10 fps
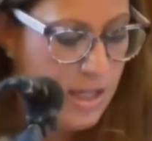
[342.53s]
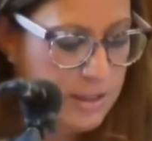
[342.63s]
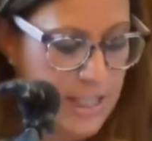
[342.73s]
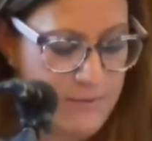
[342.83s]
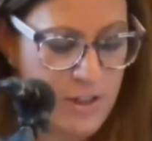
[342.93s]

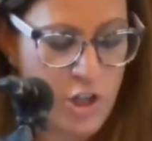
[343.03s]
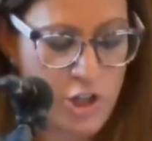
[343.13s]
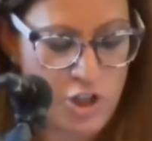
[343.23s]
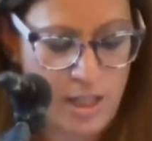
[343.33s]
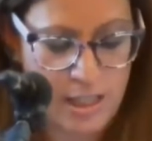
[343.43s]
Leaving
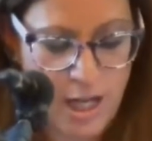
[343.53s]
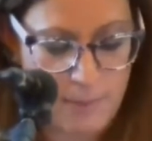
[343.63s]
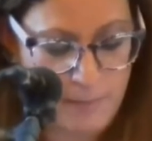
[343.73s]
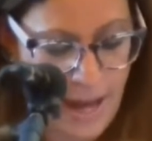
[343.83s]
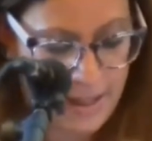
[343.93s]
Herjic and
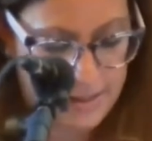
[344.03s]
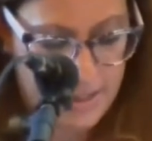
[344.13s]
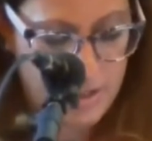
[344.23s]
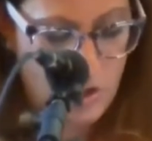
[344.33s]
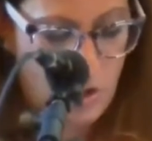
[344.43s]
coming back as an
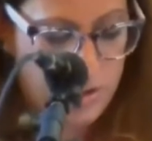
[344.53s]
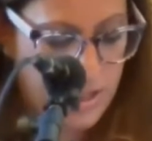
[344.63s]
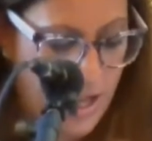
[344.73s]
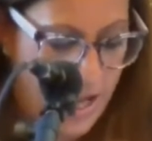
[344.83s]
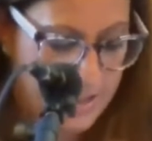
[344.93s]
adult
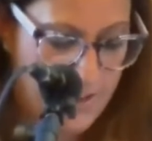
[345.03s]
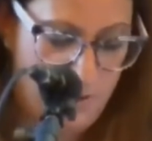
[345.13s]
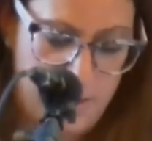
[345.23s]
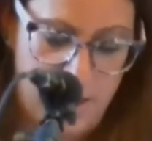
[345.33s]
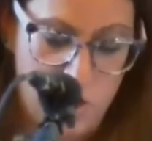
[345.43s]
has
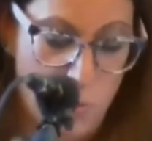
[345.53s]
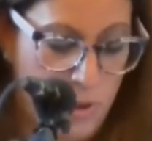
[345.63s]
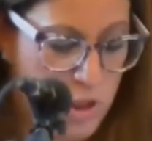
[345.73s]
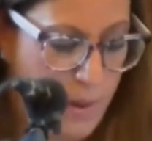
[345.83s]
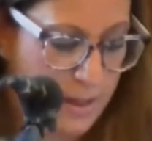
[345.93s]
given me a new
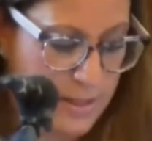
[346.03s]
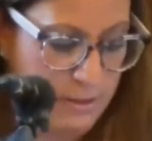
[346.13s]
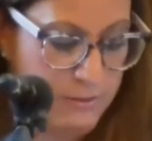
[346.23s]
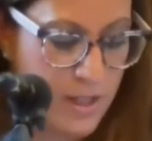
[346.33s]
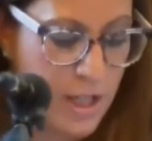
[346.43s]
perspective.
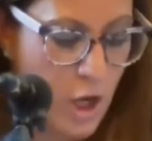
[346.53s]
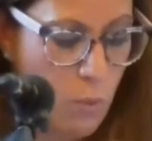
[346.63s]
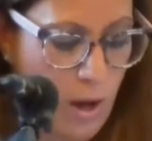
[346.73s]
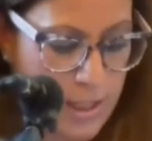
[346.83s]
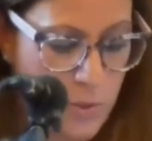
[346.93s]

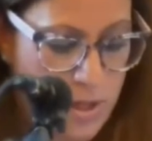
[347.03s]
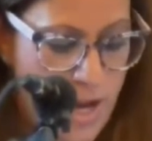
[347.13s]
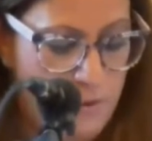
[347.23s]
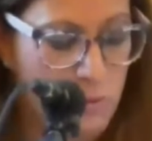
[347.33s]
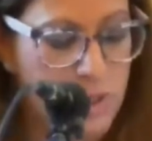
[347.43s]
While you can
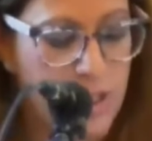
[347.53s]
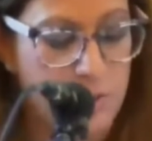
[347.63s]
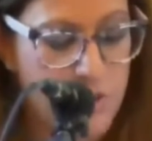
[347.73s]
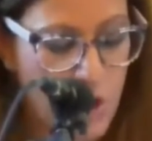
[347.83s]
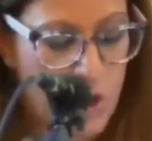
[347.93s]
never really
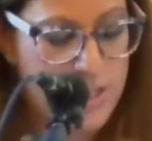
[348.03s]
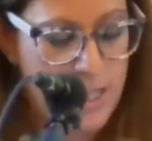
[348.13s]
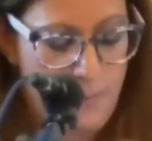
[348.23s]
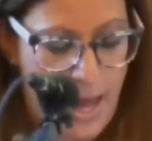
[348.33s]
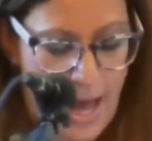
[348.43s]
return to
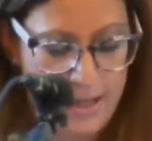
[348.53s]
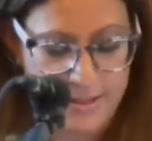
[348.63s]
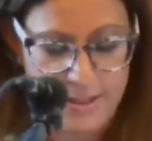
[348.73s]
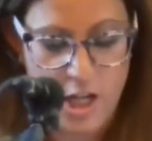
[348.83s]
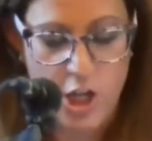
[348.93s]
the
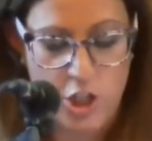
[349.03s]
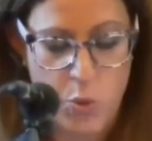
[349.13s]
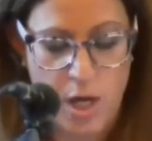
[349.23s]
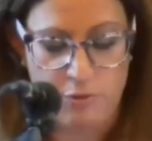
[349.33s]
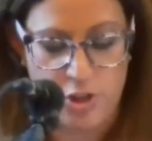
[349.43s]
past, you
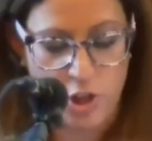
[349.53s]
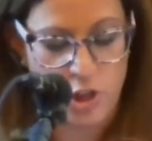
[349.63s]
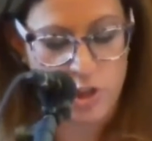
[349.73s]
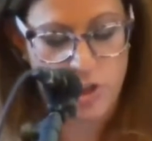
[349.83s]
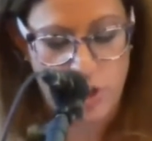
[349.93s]
can
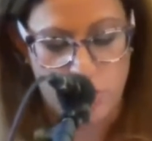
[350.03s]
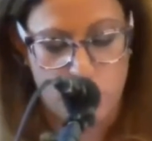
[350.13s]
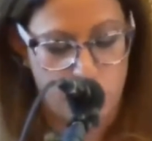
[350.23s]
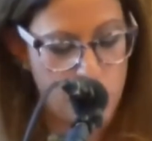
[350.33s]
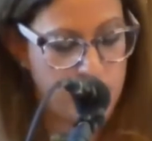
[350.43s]
return to your
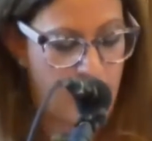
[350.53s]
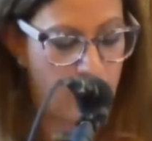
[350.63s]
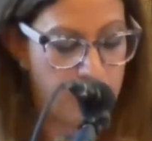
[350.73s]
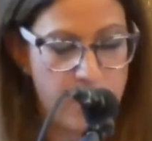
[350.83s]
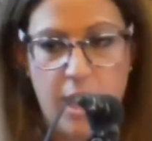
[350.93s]
true
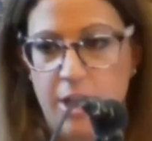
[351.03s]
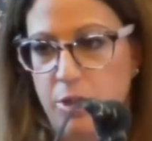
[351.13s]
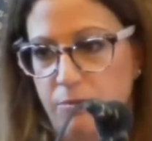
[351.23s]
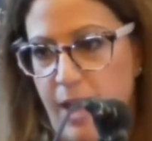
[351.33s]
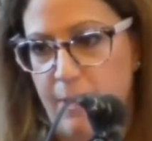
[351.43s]
self,
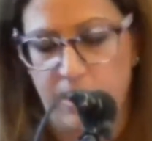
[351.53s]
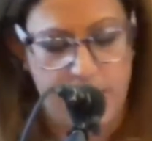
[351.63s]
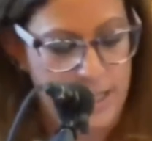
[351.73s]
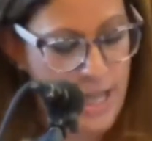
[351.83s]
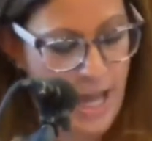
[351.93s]
your
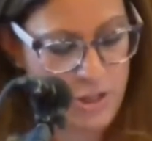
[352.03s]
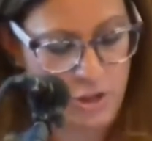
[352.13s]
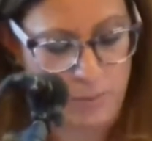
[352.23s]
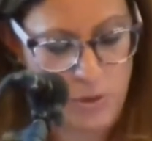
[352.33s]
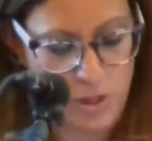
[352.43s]
family, and your
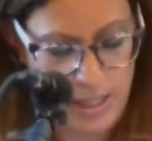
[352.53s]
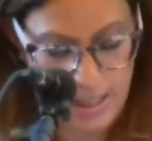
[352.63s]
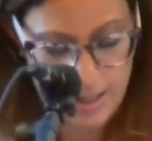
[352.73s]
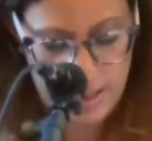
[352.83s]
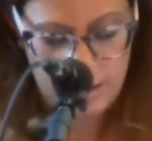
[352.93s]
community.
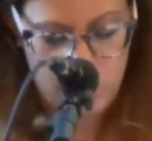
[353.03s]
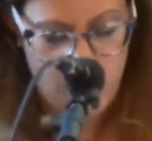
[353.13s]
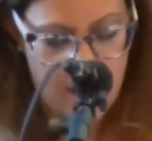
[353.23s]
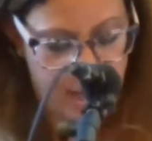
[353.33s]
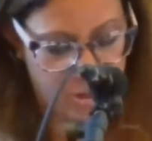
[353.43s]

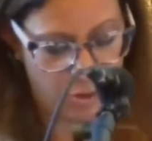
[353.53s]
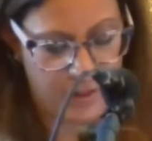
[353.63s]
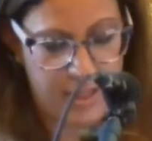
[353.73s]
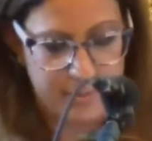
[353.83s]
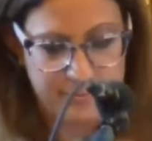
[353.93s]
L'shana tova.